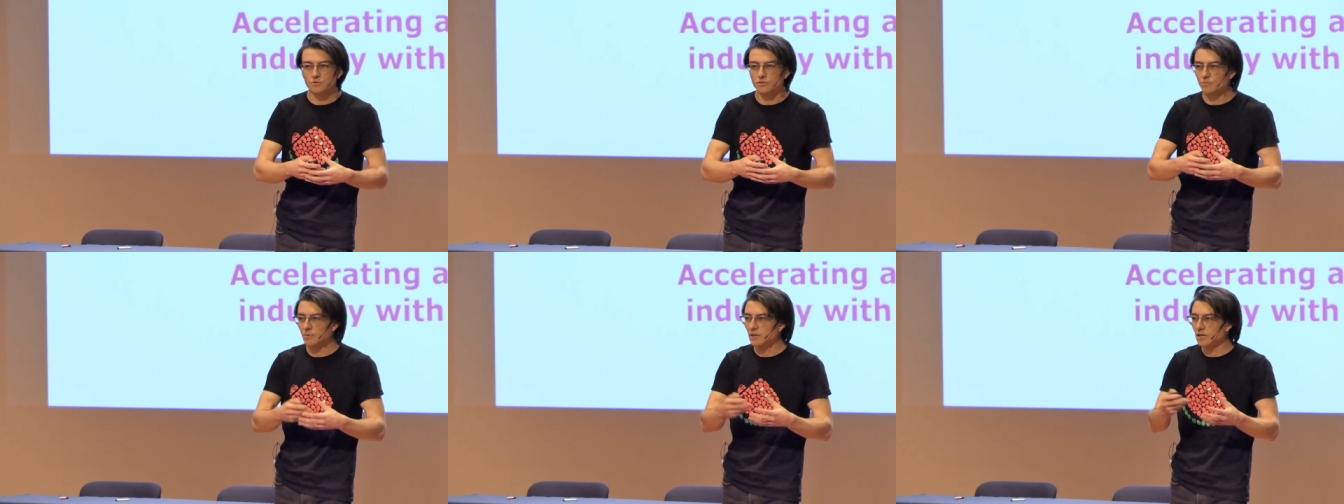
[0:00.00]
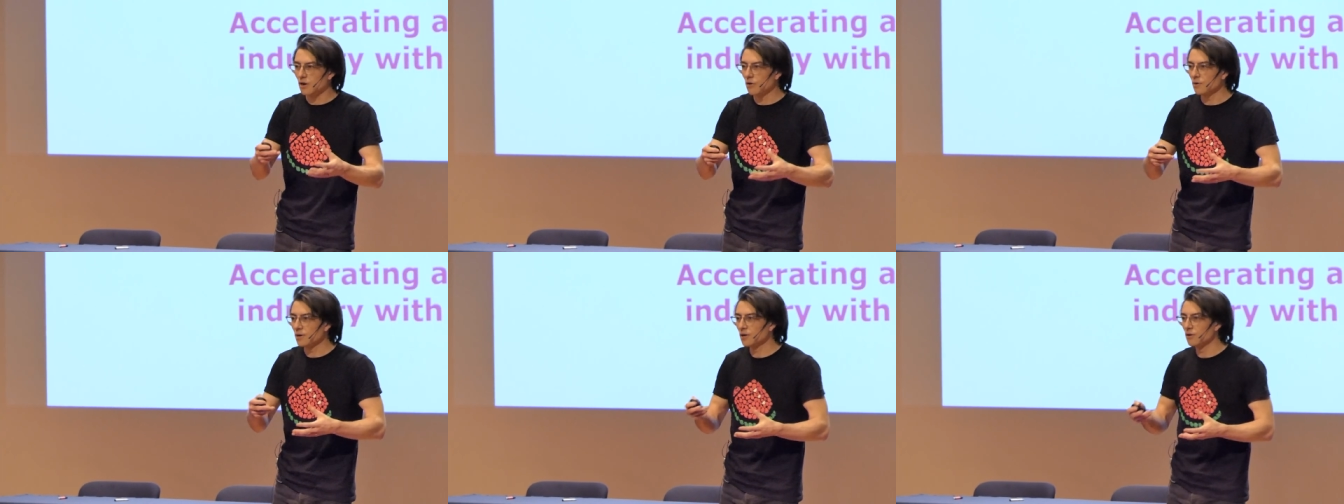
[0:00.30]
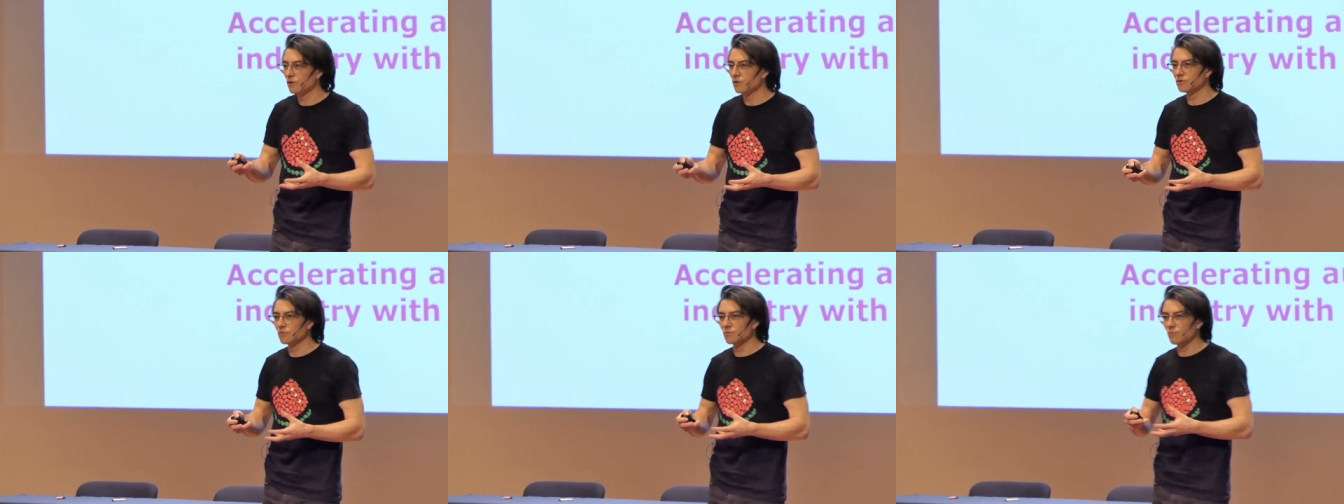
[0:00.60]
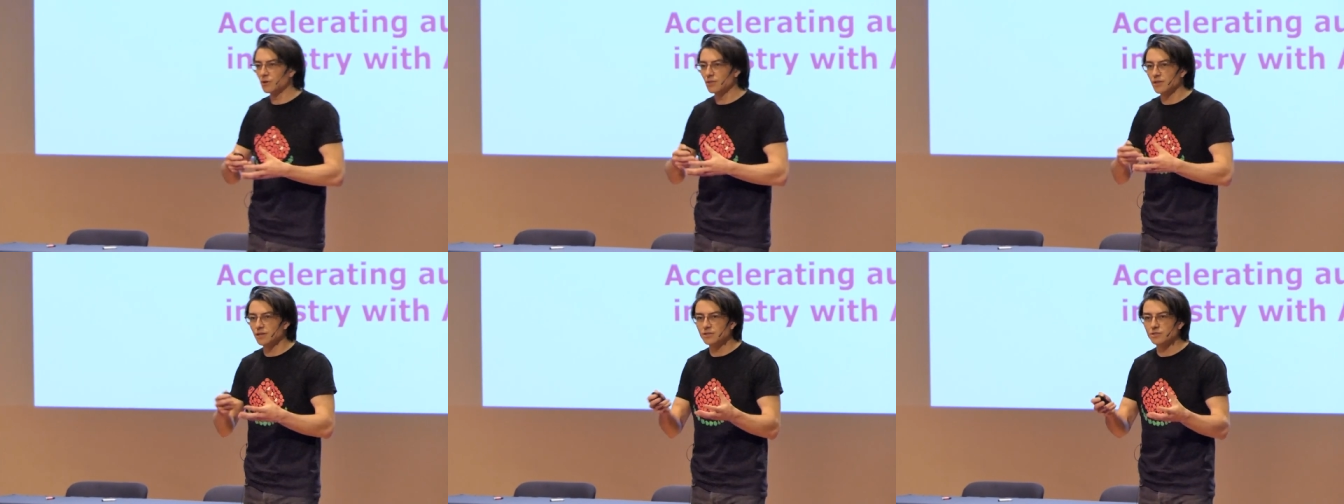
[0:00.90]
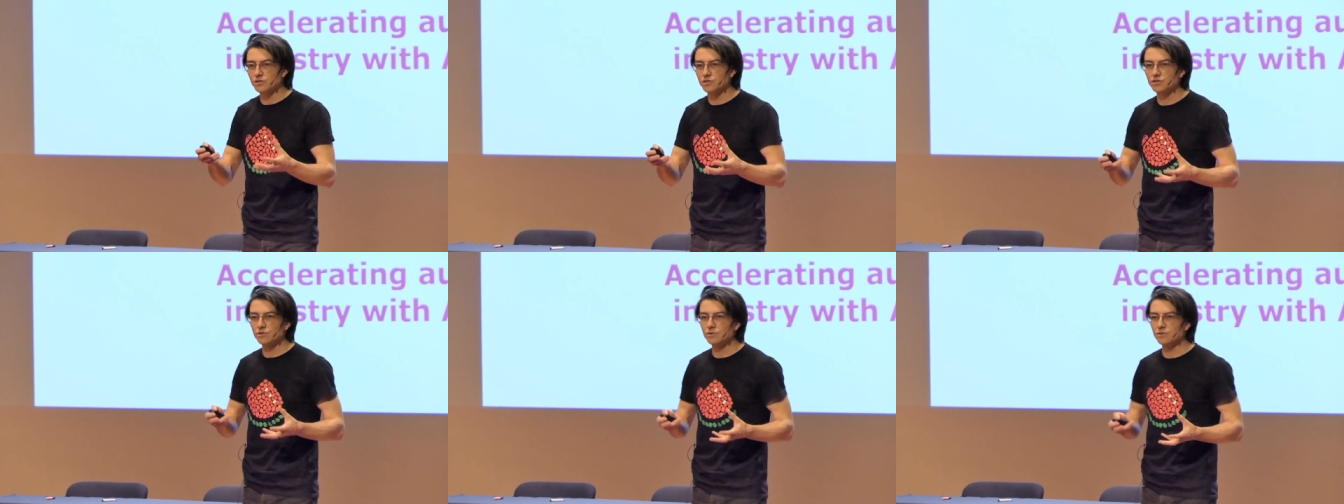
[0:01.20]
to be going on within
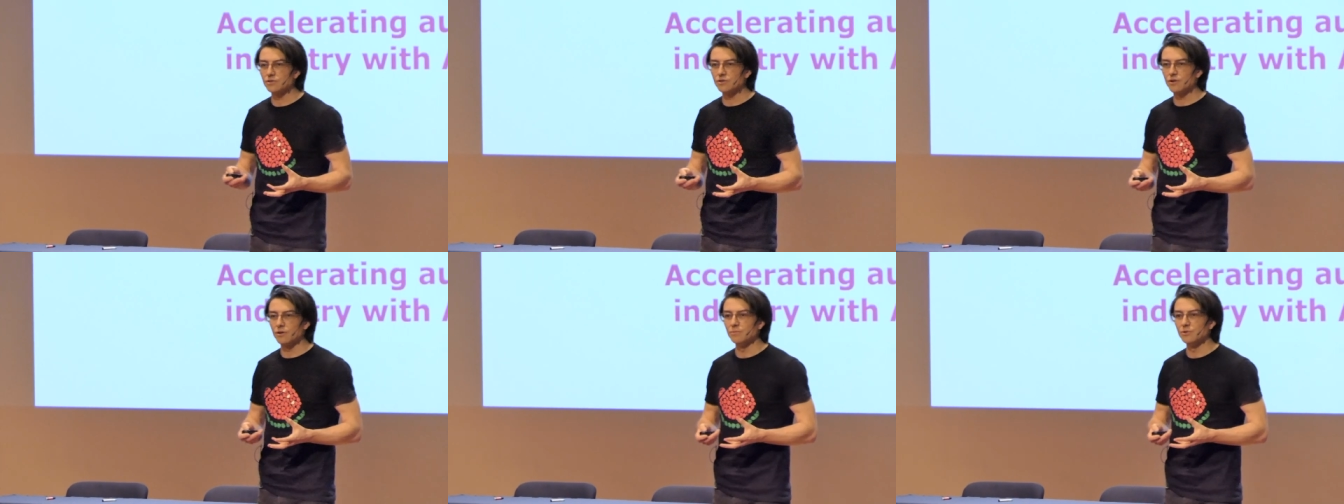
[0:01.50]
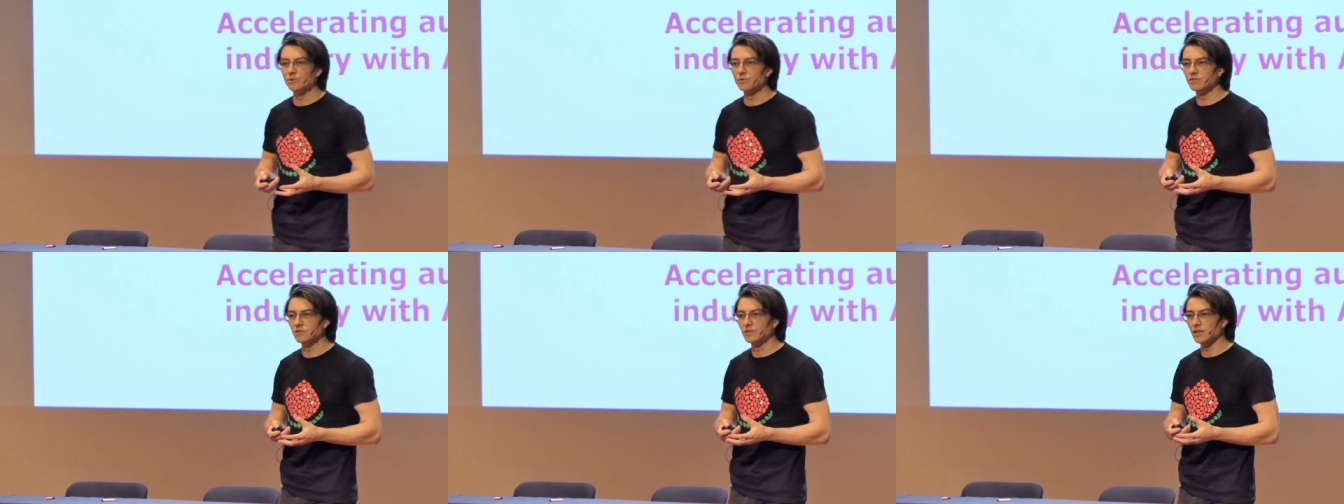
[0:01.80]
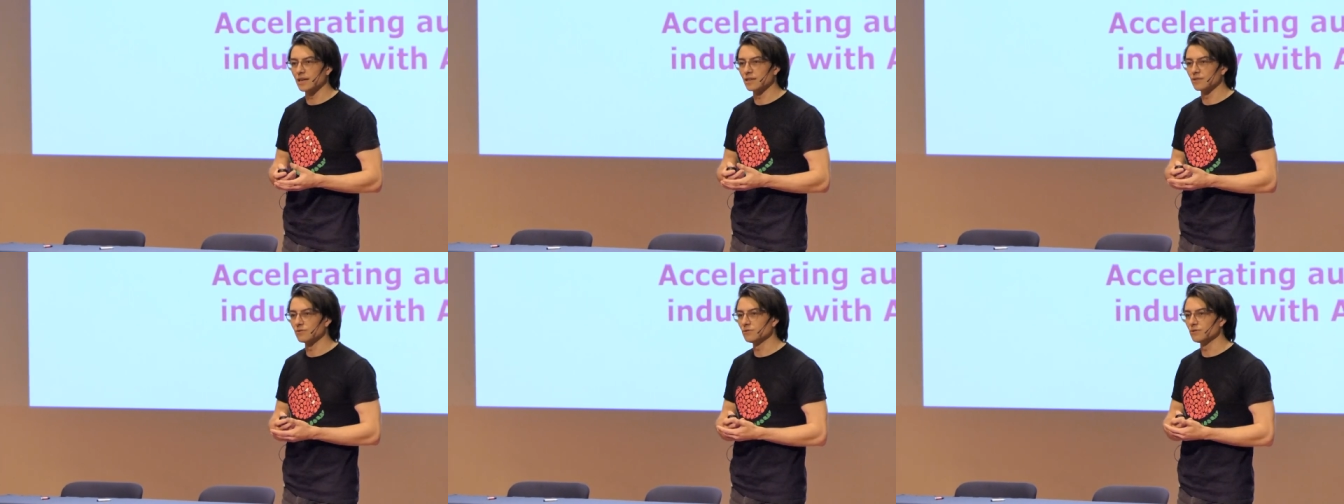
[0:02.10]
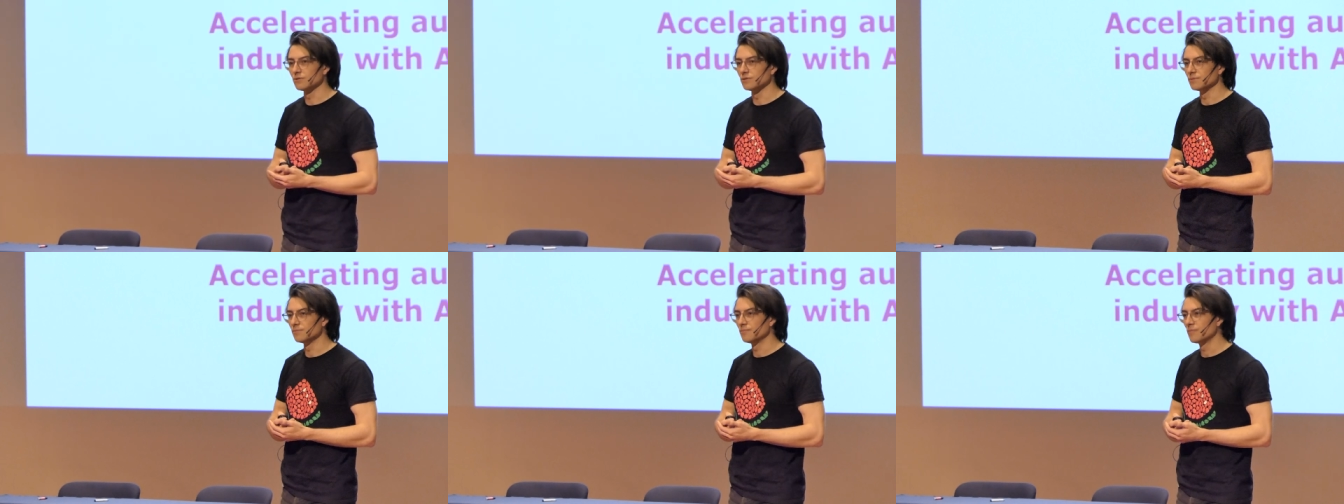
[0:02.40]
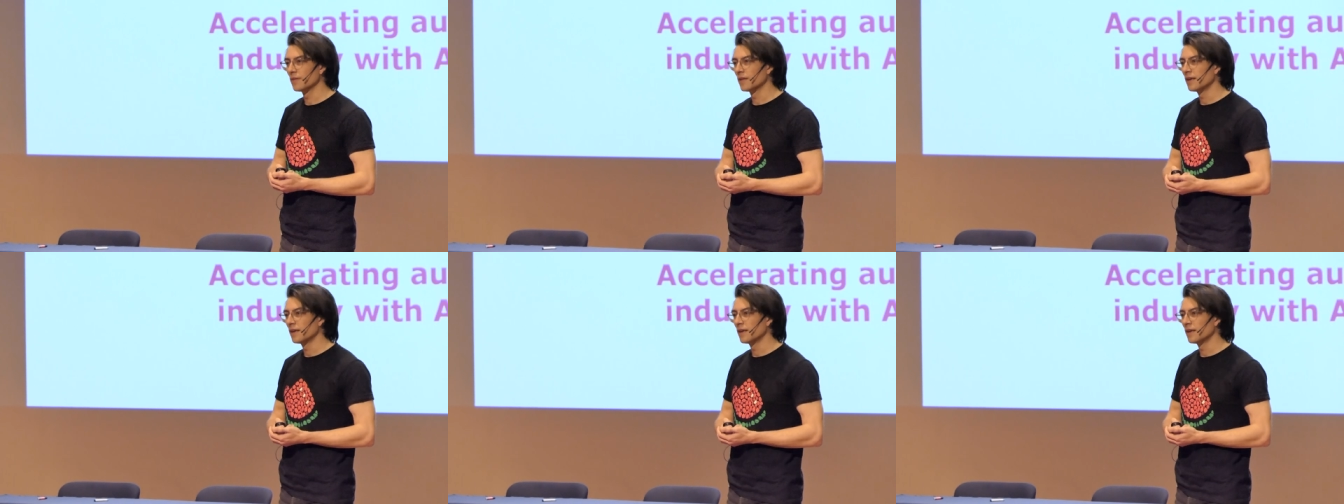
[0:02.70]
the student community at all.